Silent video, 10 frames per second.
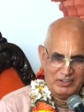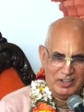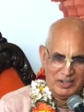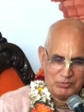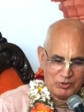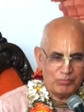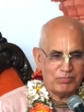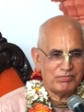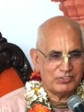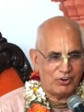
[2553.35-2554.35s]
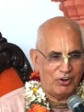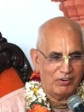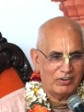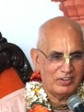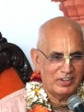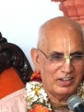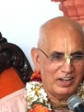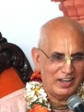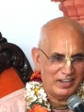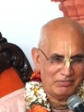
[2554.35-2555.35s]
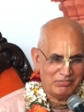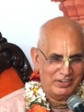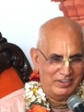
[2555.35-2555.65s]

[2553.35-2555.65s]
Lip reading: I'm so strong. I lifted.